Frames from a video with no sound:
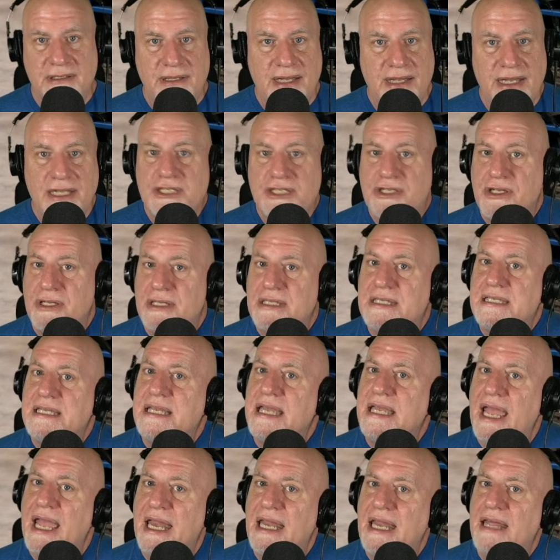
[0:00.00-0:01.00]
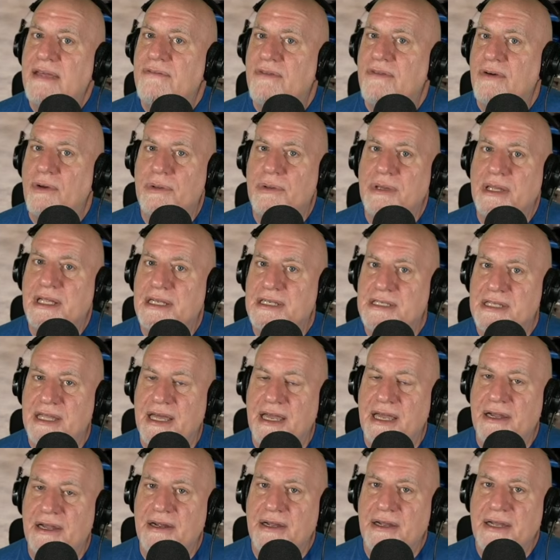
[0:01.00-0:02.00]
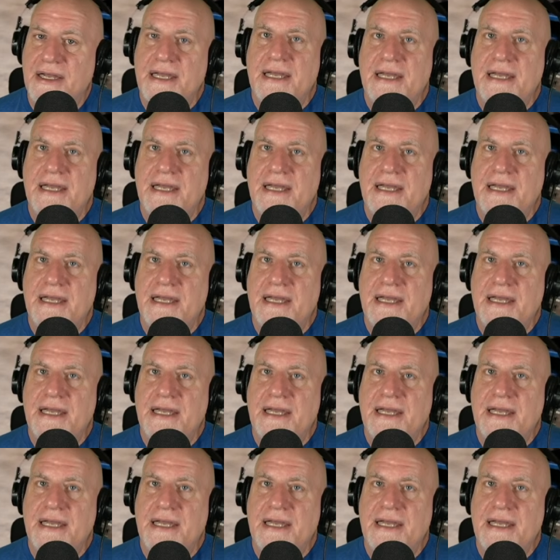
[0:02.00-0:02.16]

It shouldn't see any voltage there.